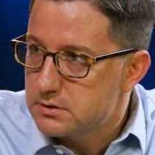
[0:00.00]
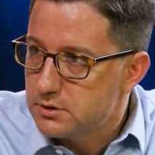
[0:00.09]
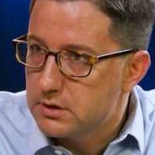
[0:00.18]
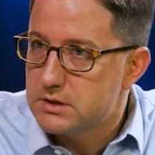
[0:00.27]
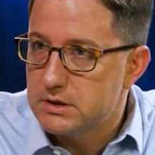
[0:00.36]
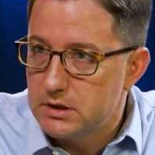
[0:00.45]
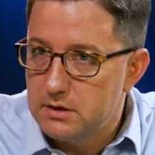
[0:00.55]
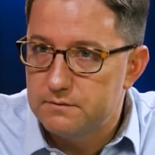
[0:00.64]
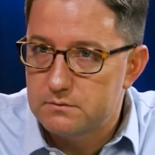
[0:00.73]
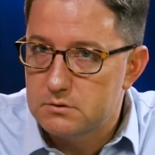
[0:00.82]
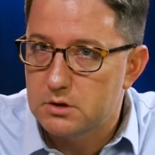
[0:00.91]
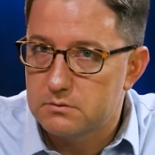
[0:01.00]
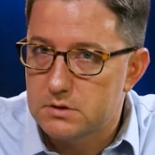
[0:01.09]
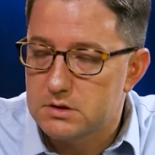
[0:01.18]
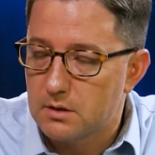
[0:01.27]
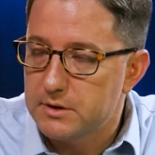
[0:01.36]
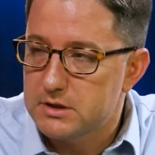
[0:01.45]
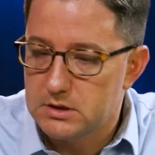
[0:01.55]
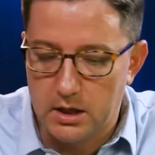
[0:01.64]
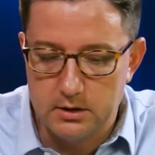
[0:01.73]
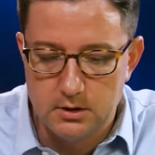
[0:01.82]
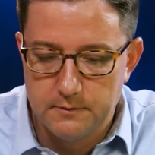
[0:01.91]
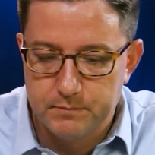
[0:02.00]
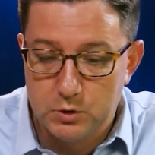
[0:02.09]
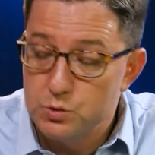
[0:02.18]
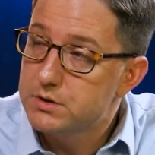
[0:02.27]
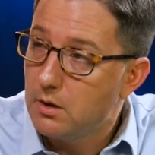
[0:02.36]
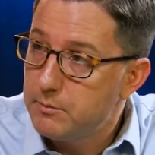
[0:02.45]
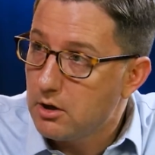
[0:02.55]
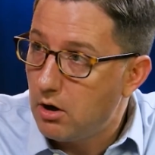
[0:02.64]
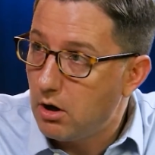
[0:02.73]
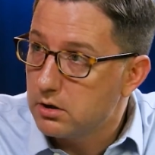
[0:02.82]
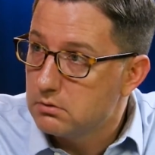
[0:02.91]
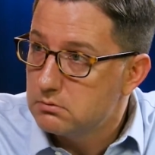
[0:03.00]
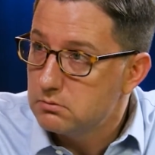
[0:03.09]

you can see to some extent who's coming on,